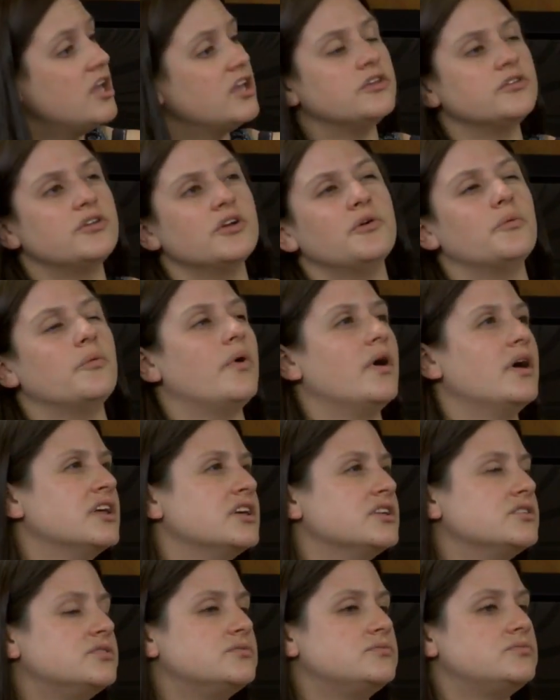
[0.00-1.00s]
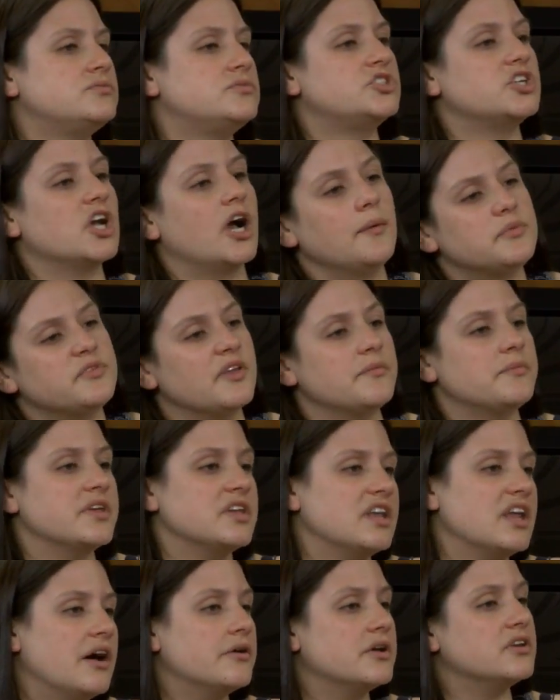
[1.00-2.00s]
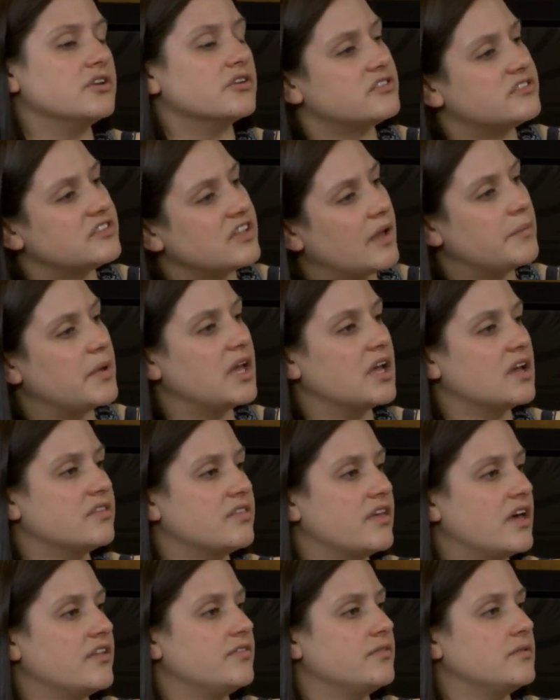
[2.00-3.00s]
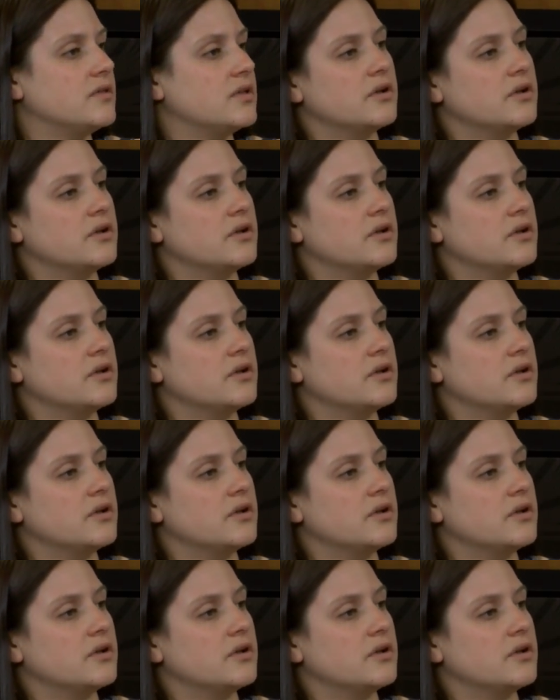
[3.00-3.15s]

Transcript: You don't want to chomp something down in your stomach that,